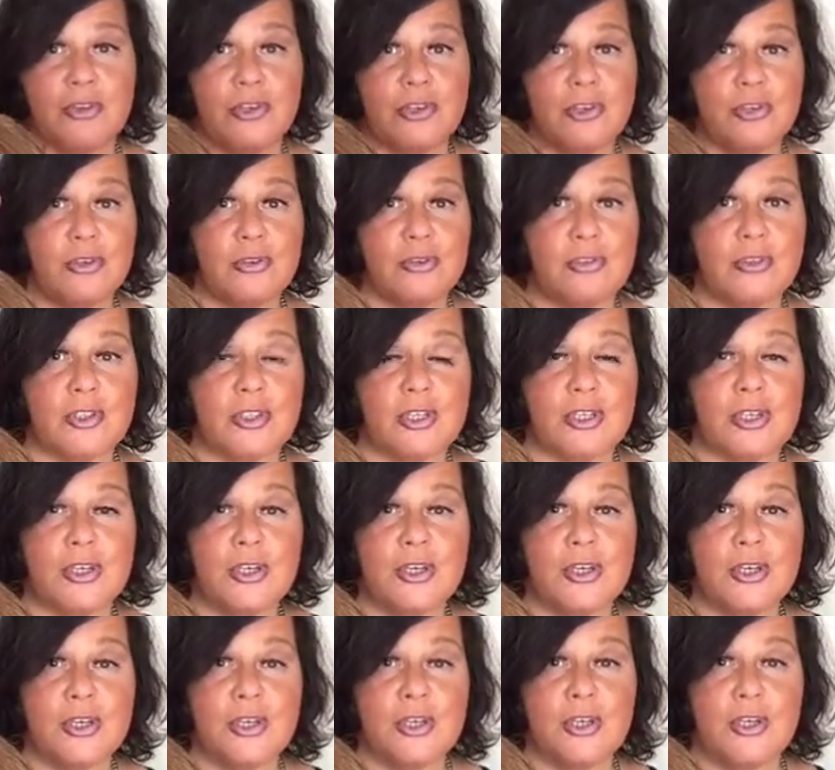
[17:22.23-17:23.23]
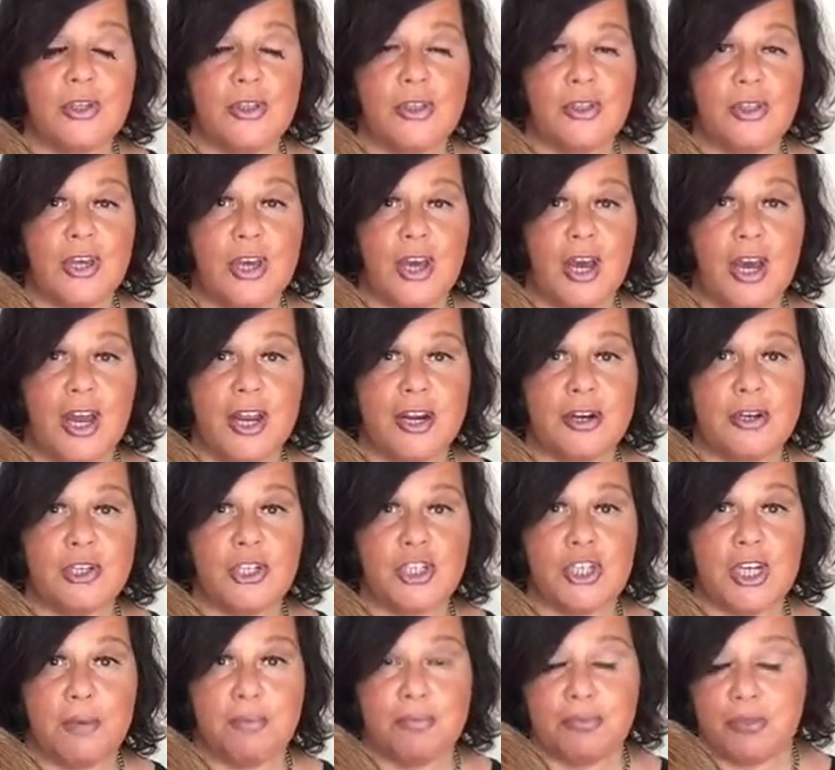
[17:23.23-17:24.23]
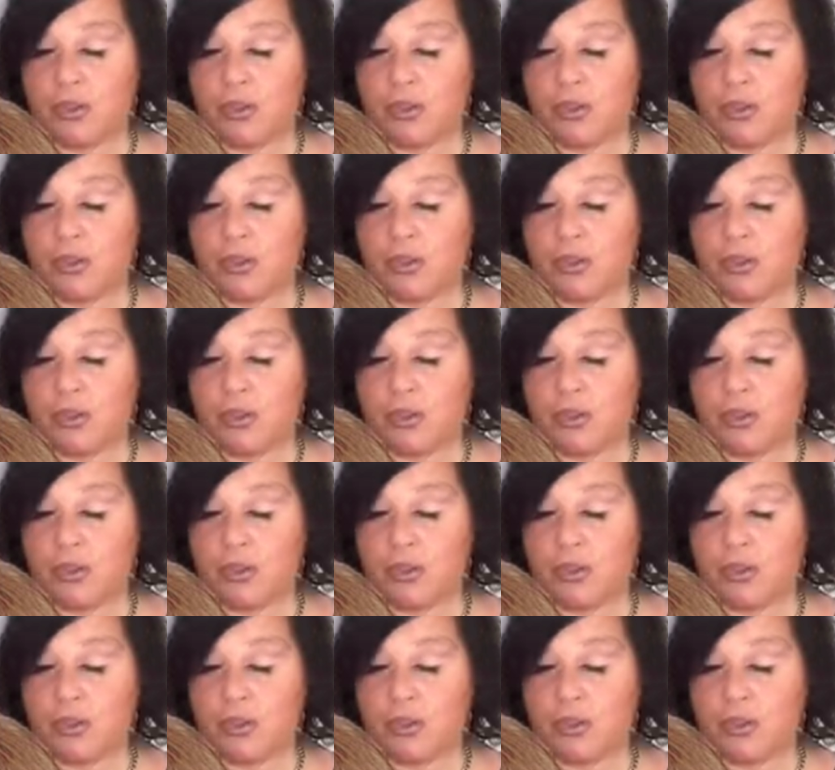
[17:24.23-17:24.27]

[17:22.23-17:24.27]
using the Iron Shape.